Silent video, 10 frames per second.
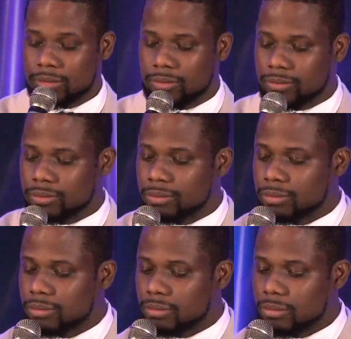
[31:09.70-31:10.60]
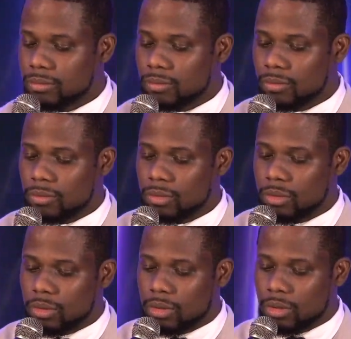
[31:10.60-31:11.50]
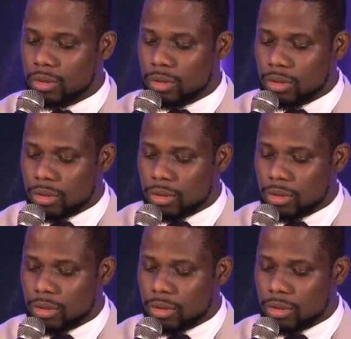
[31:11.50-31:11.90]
[no speech]